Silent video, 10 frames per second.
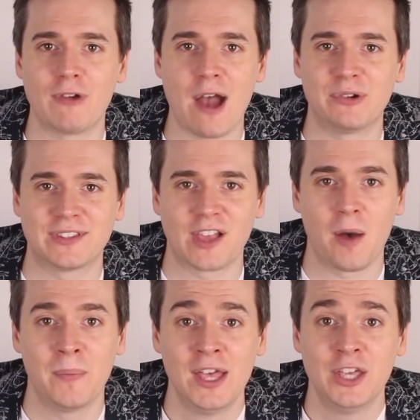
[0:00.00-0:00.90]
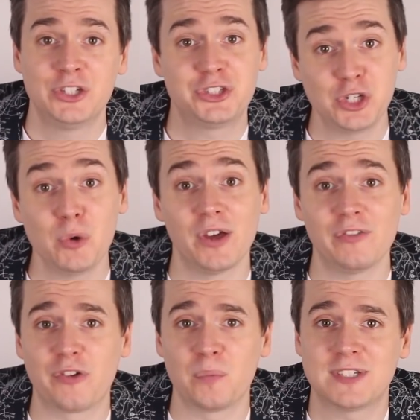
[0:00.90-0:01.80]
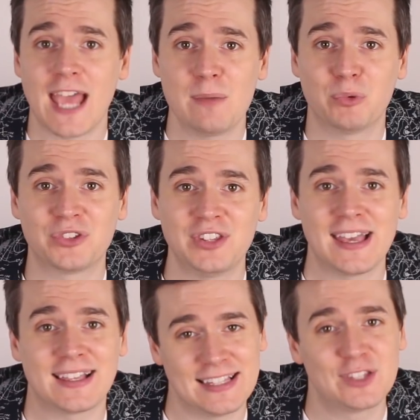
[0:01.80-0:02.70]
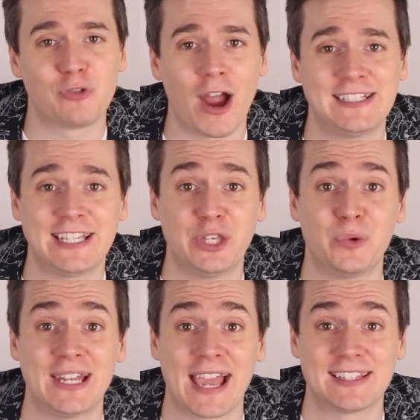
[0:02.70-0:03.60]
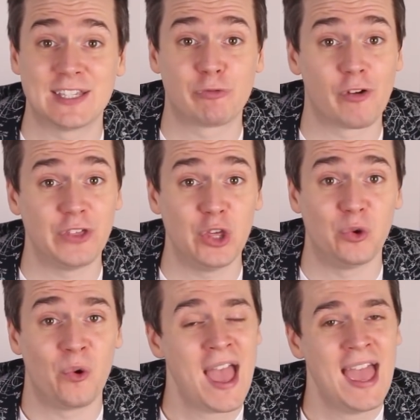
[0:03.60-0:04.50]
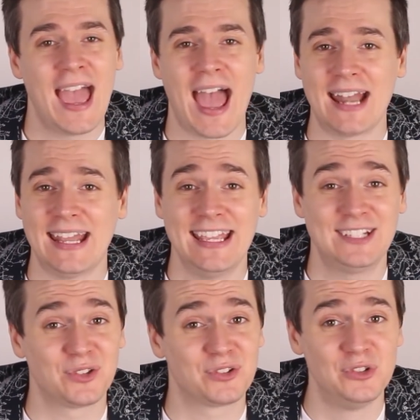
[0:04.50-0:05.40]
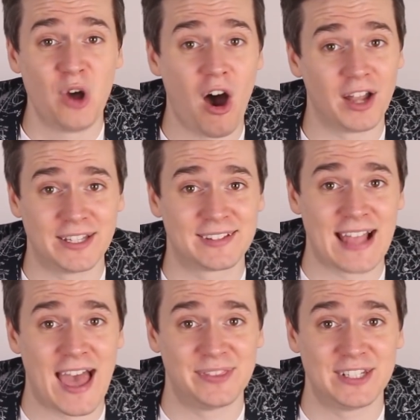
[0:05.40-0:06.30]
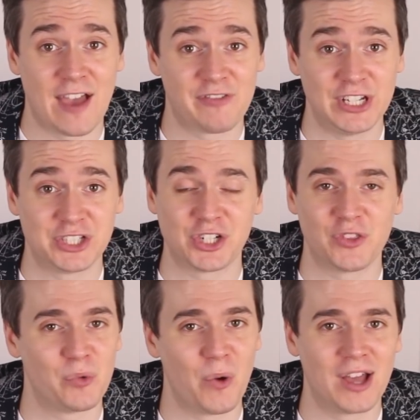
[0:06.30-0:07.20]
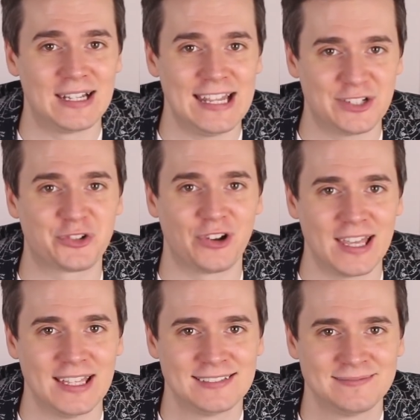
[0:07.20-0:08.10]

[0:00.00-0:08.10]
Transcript: round is up, Stuart from Table 6 is writing you a negative review, and he does not understand the definition of the word literally.